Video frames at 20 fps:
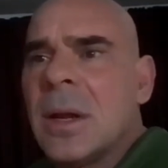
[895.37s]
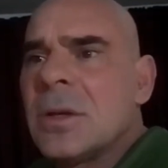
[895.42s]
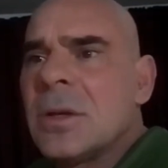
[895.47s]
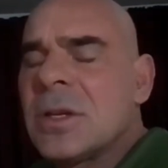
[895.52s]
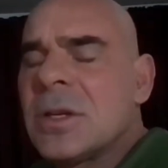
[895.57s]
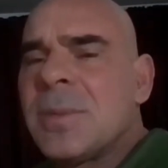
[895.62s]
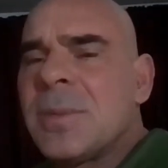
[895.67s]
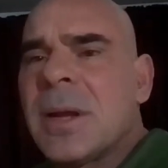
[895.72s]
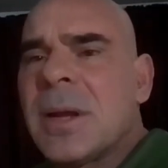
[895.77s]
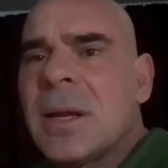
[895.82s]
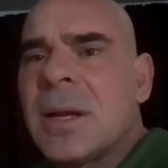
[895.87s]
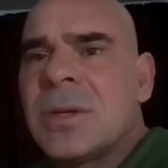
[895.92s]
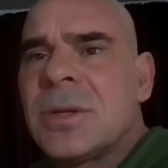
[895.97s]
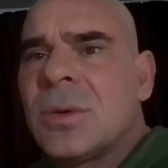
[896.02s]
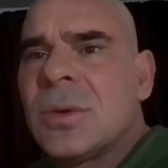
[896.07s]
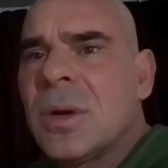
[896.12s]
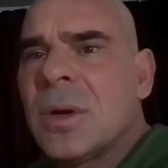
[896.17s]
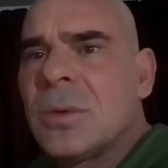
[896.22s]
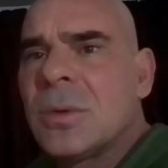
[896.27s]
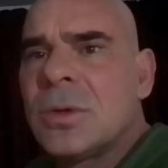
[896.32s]
Just because
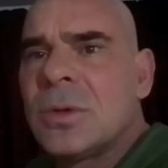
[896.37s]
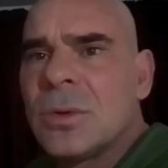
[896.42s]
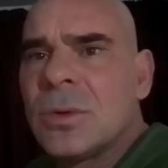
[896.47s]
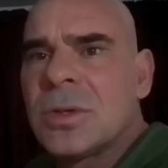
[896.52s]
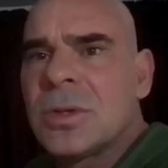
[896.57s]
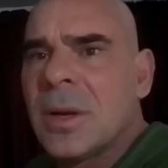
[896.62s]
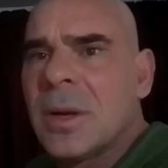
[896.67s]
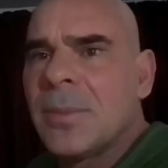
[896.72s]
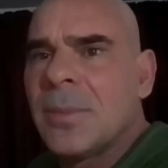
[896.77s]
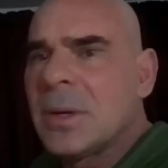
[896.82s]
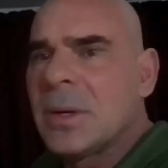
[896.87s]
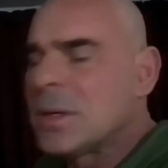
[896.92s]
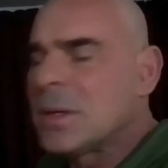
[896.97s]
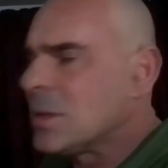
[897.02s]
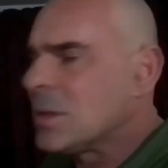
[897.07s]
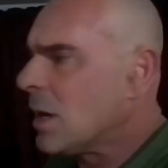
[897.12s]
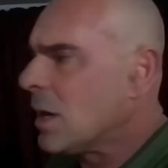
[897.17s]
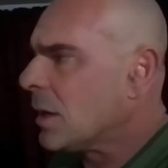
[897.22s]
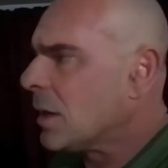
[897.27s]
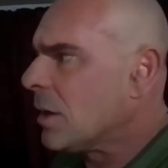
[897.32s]
you don't do something
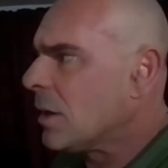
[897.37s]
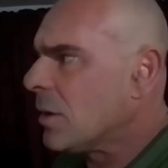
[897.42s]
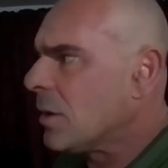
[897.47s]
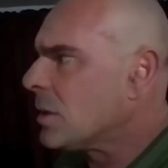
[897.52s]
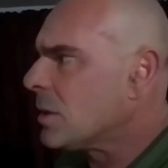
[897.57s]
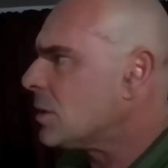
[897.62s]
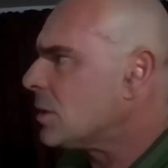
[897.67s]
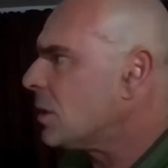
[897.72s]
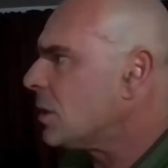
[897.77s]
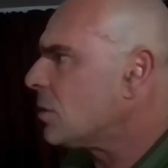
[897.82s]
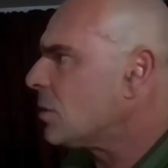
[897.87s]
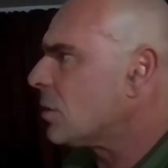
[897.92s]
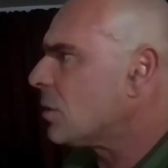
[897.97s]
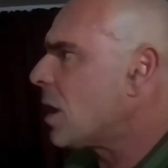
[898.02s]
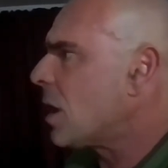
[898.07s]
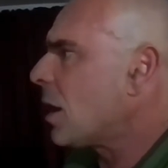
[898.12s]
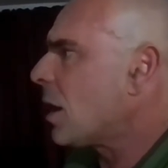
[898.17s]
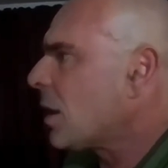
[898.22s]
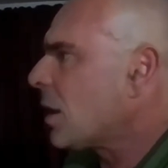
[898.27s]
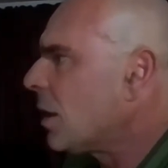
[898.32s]
does not guarantee you're
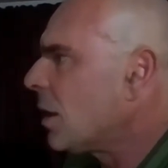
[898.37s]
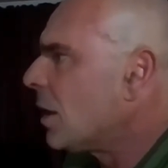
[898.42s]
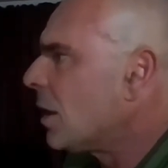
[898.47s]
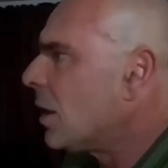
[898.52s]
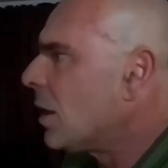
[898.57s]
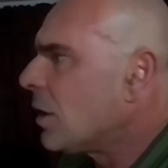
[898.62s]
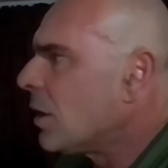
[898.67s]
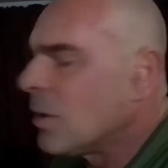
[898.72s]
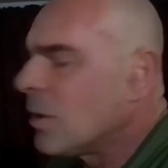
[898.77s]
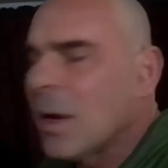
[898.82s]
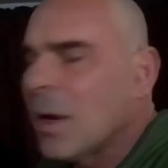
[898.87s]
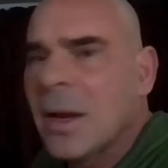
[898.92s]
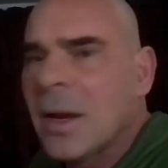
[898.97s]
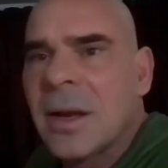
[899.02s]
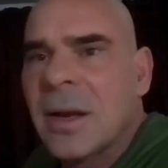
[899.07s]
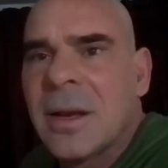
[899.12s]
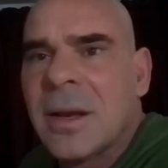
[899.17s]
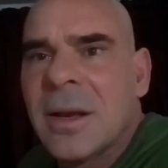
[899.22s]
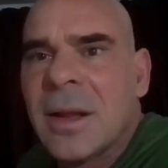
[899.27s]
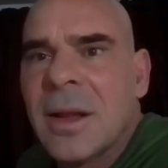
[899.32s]
not You're not,
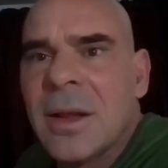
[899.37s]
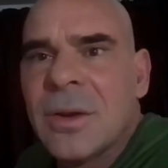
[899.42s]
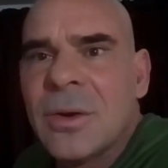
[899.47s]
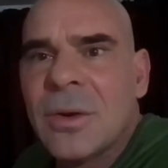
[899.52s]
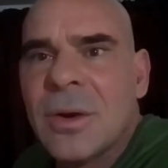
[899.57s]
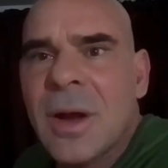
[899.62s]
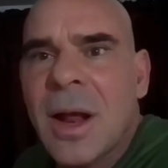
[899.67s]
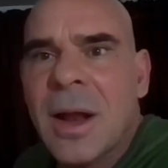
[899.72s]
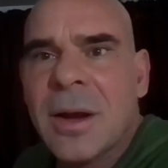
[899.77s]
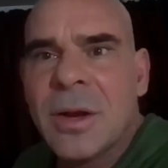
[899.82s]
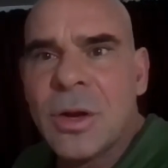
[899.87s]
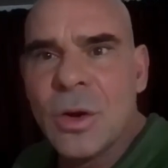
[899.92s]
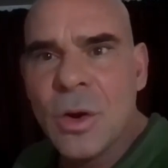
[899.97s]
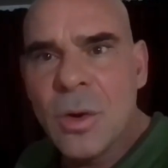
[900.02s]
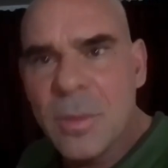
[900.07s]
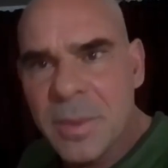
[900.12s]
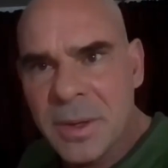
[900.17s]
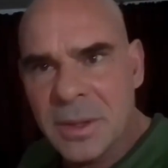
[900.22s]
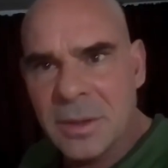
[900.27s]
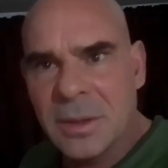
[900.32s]
you're not
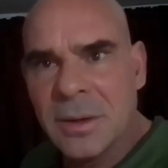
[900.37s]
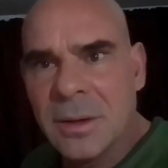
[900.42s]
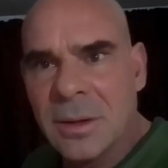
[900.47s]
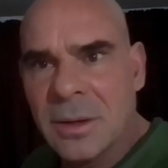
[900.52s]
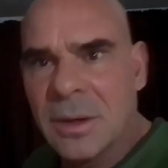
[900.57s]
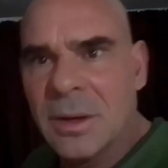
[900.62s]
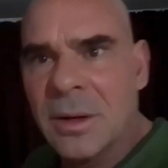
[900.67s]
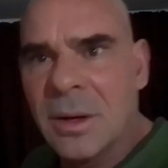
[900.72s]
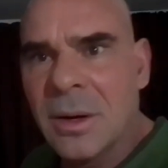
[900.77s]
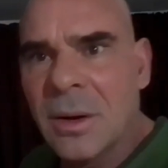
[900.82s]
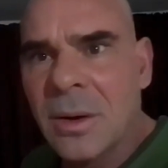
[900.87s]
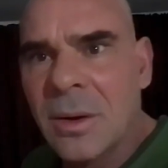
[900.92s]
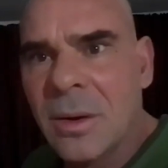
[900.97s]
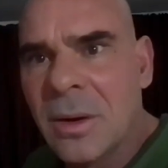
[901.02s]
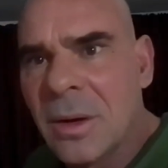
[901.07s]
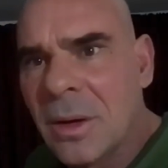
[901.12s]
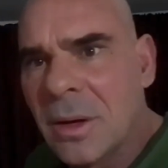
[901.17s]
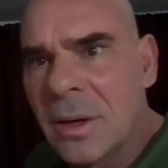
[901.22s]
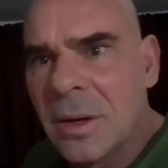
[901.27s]
human, you know?